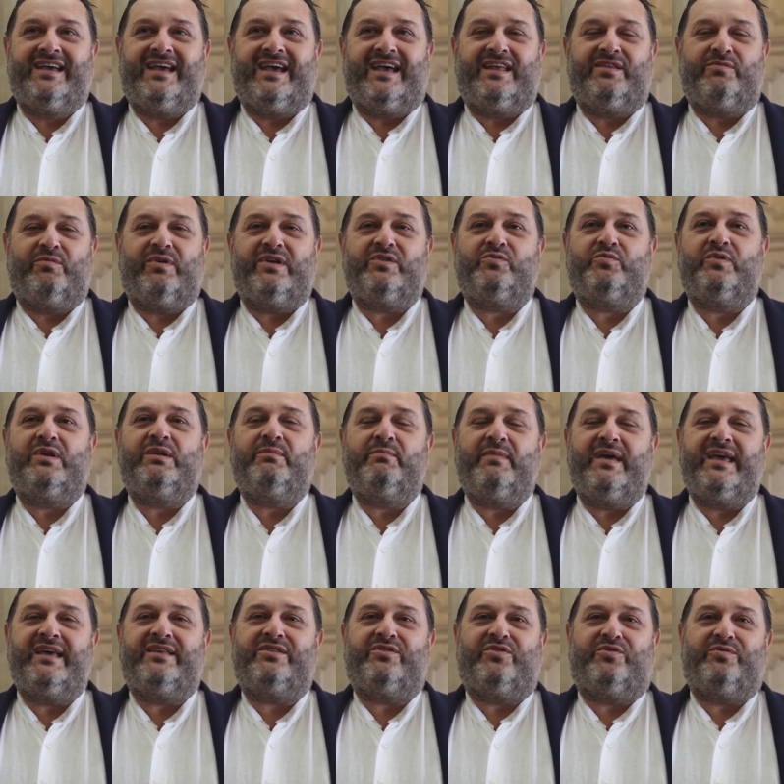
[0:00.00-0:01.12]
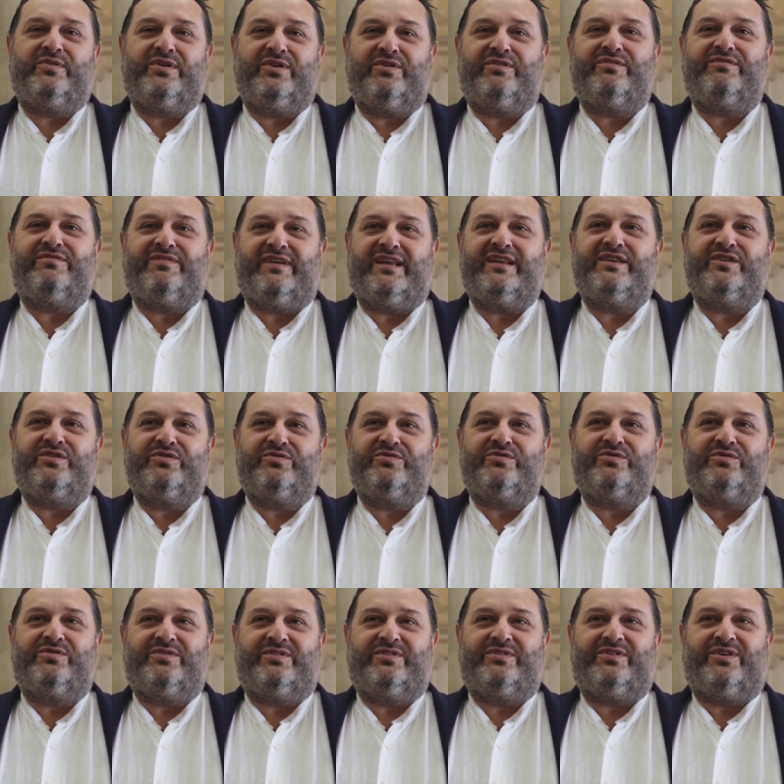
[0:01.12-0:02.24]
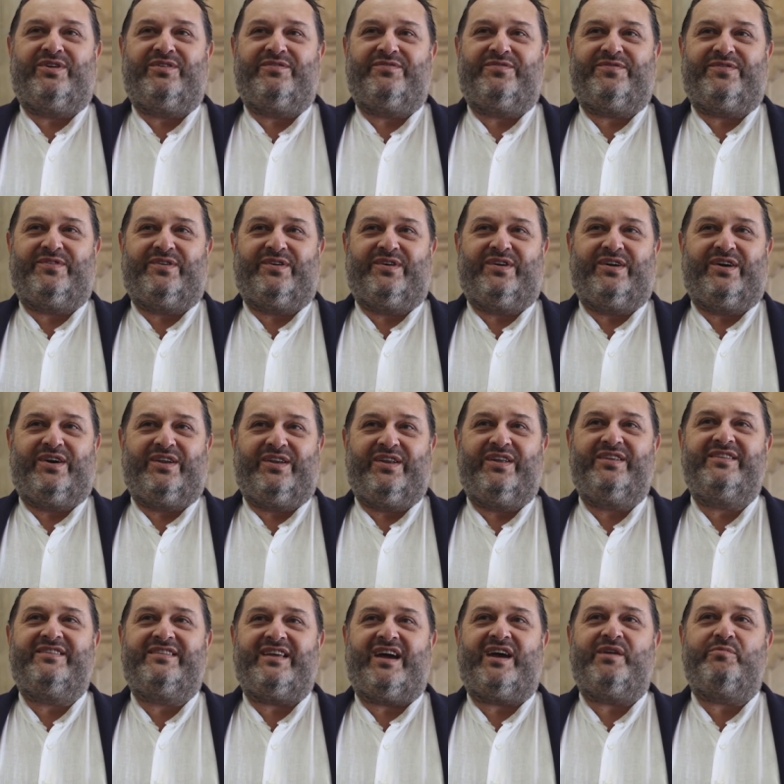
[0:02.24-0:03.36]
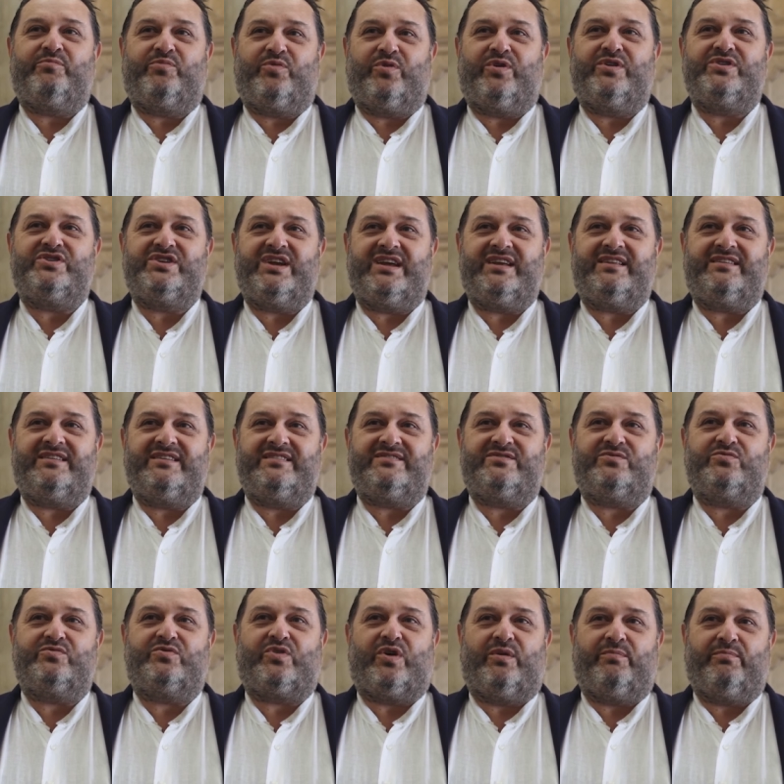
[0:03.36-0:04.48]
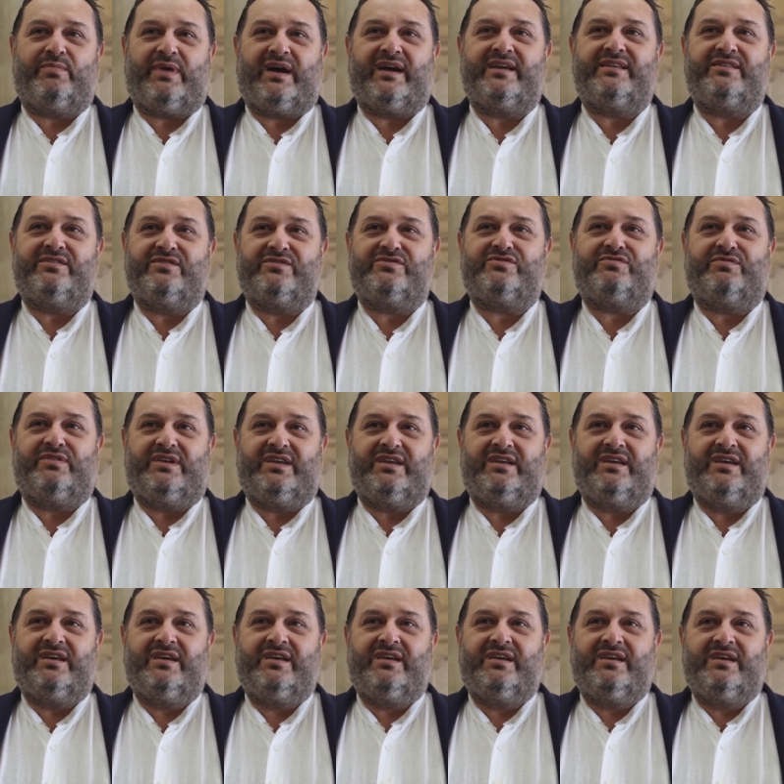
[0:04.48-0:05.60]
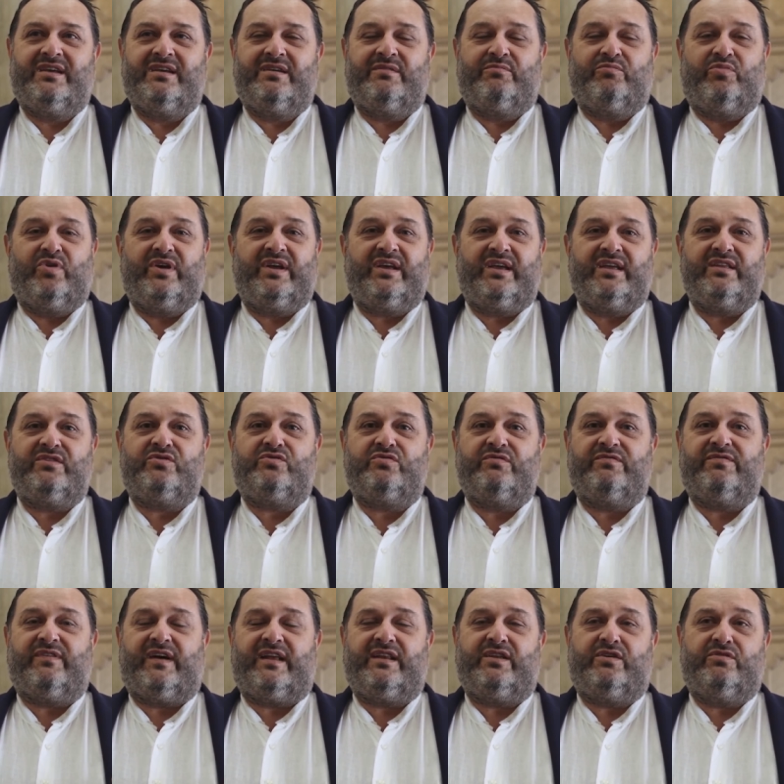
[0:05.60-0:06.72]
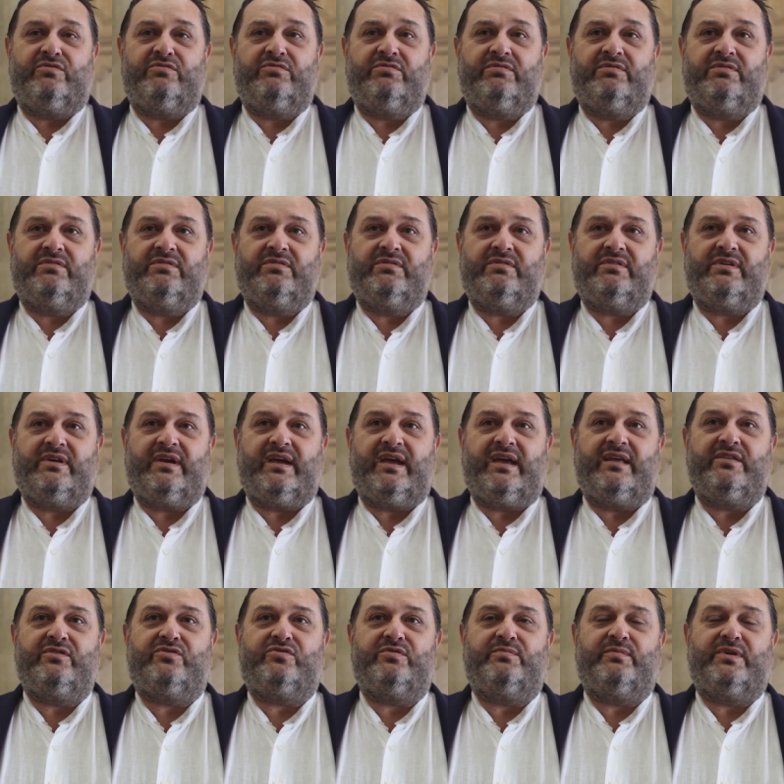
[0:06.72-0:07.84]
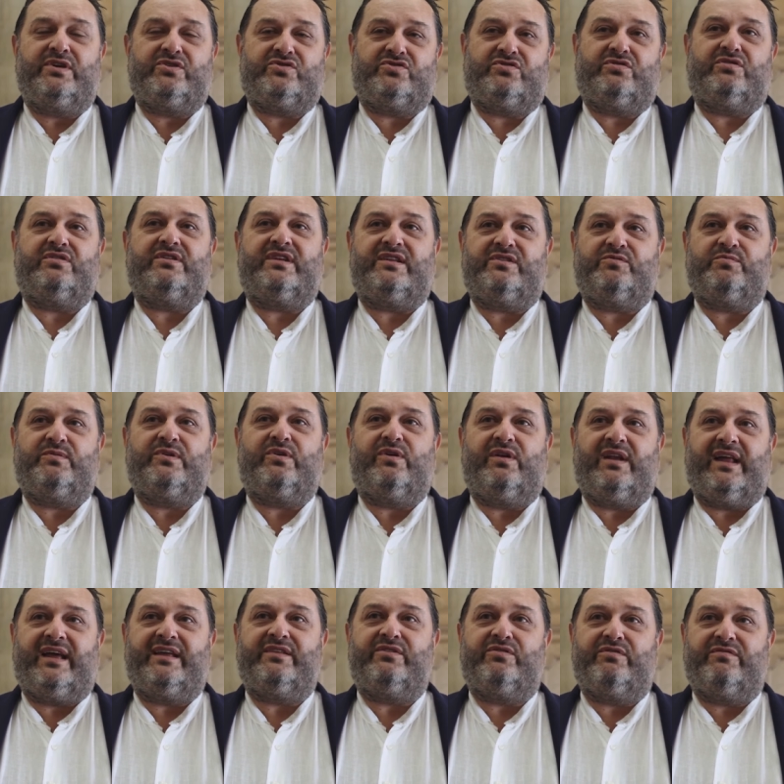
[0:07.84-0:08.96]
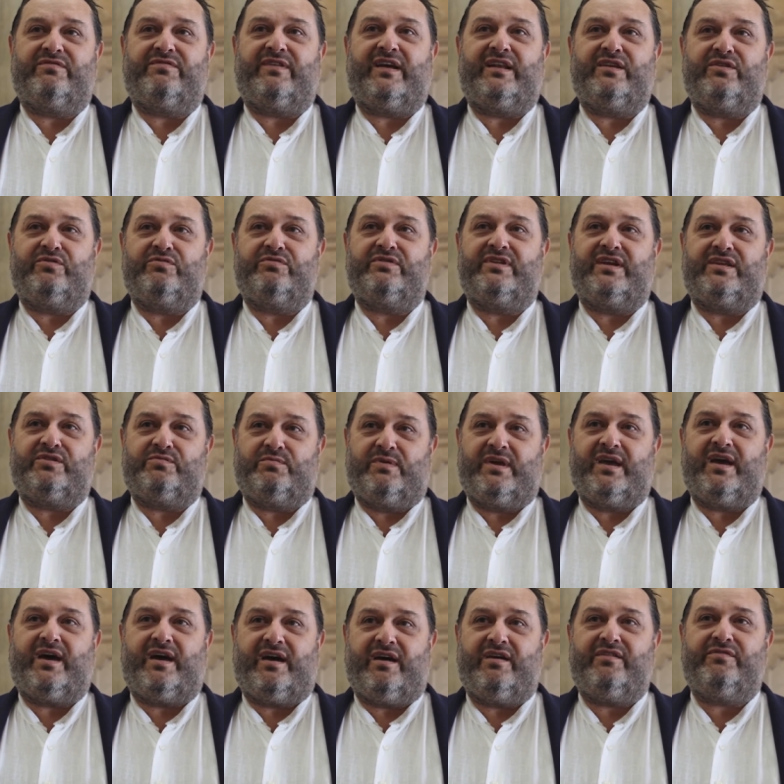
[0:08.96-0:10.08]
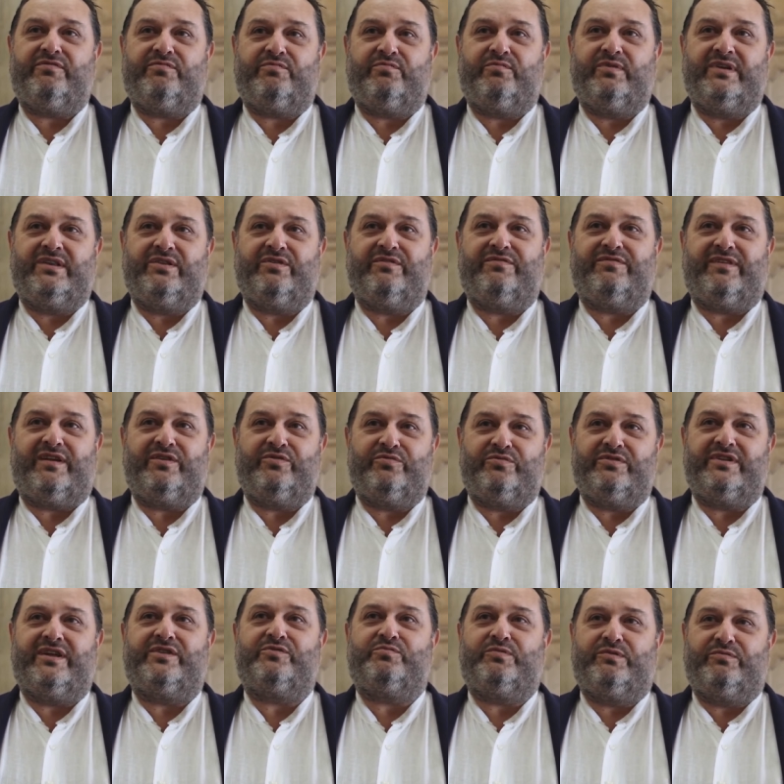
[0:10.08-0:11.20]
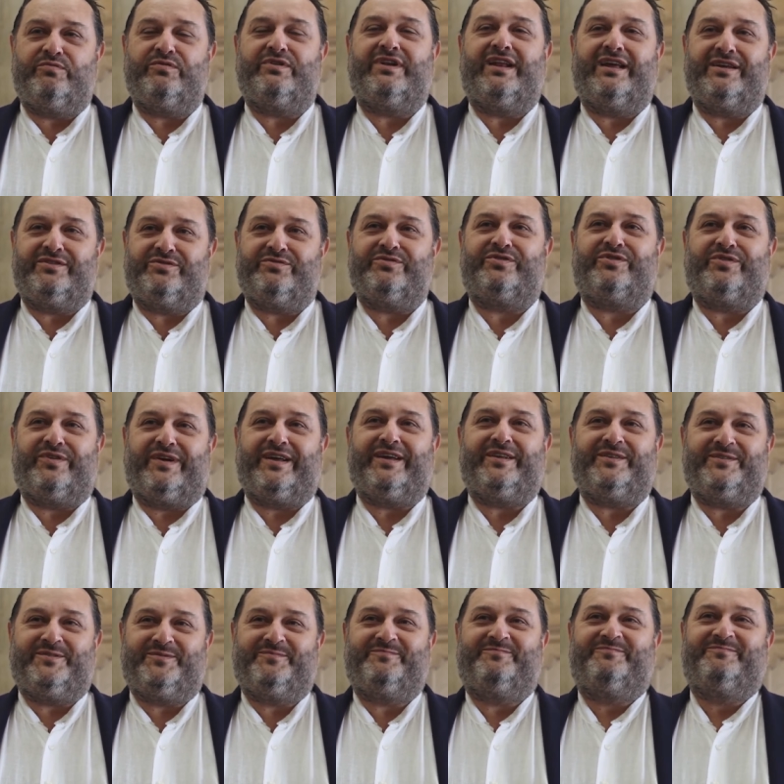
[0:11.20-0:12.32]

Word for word: And what will make the real value of uh, an entire project is to combine the three, bring it to value, and to make sure that we align the value that we have with the value that we would like to create.